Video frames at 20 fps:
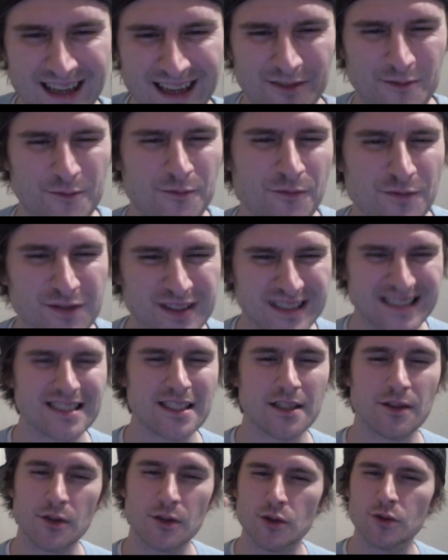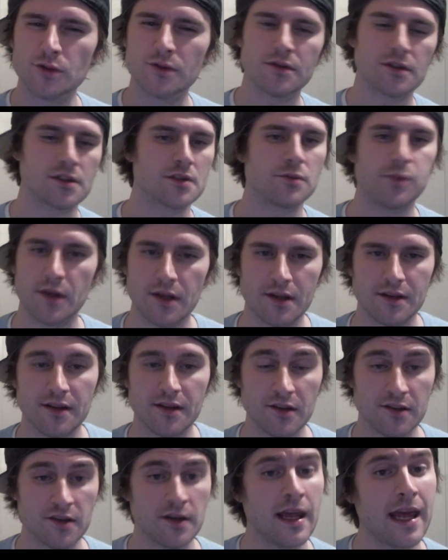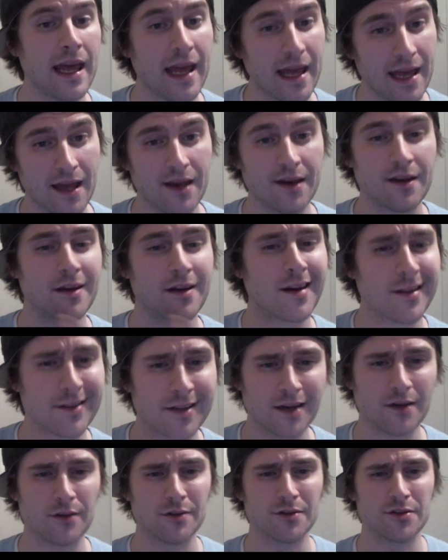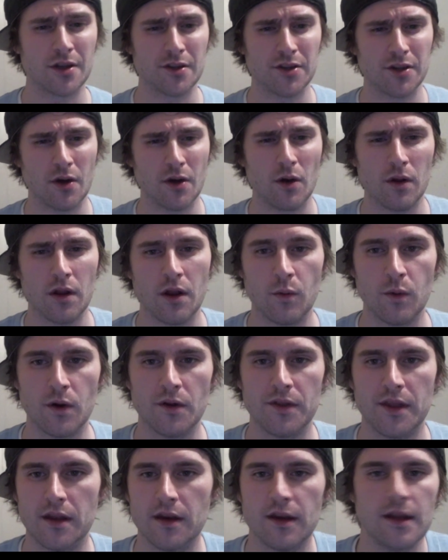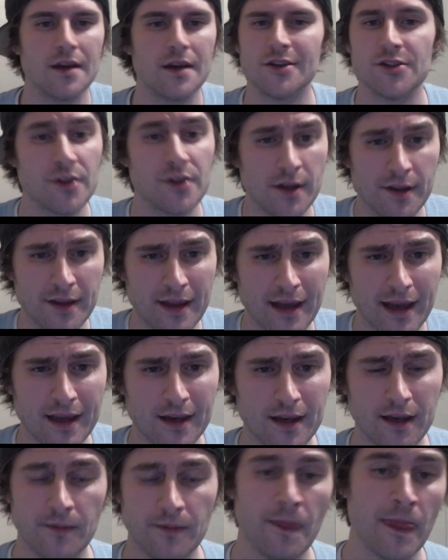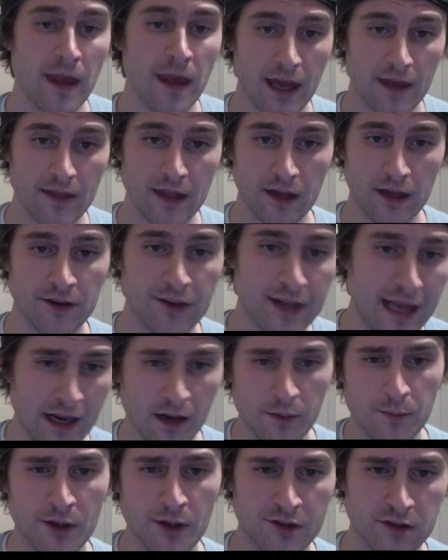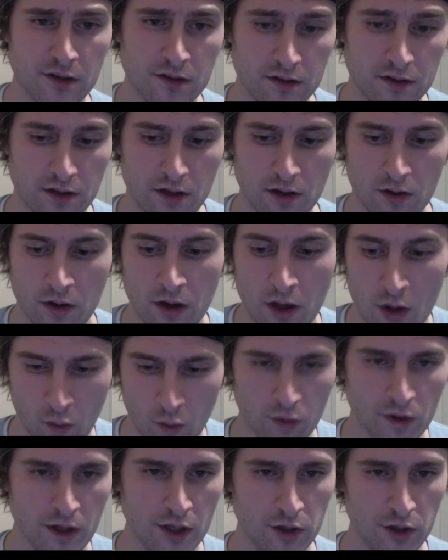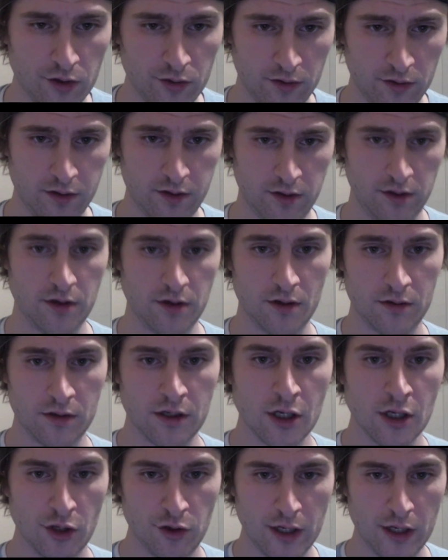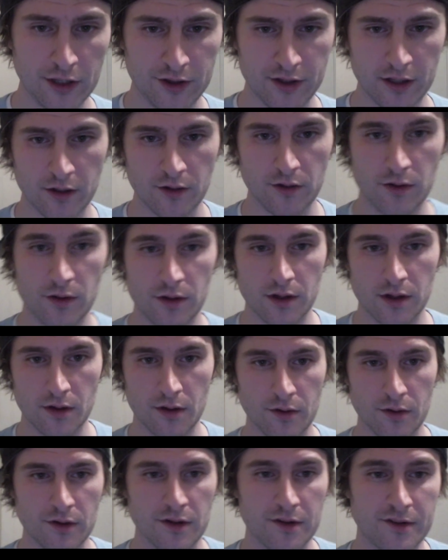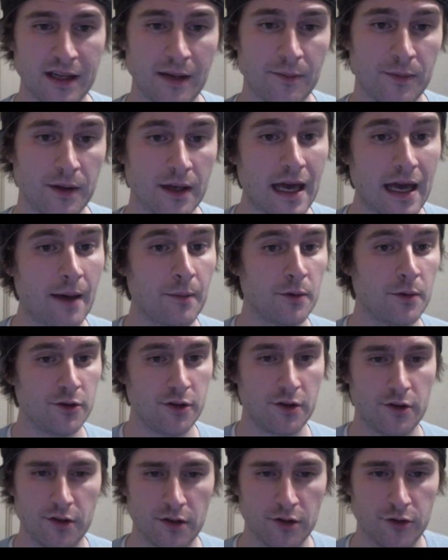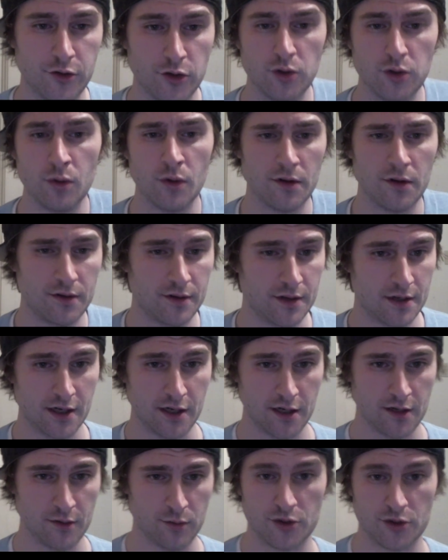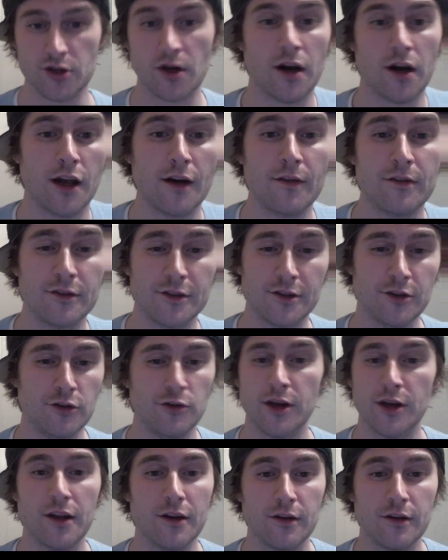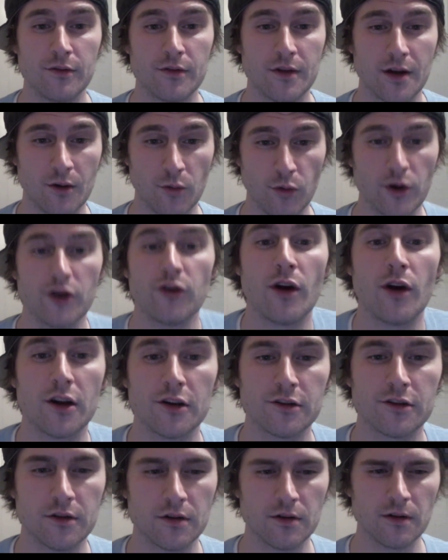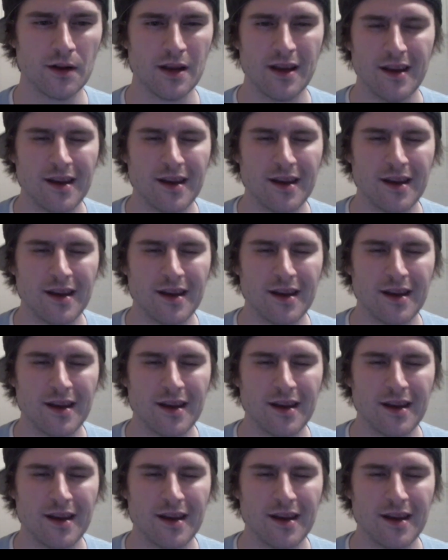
and fucking loses a split decision and a title shot to go along with it. Shouldn't have taken it. And then Dana bitches, well then you get the same thing happens to you as Rashad Evans, and you get ring rust. You're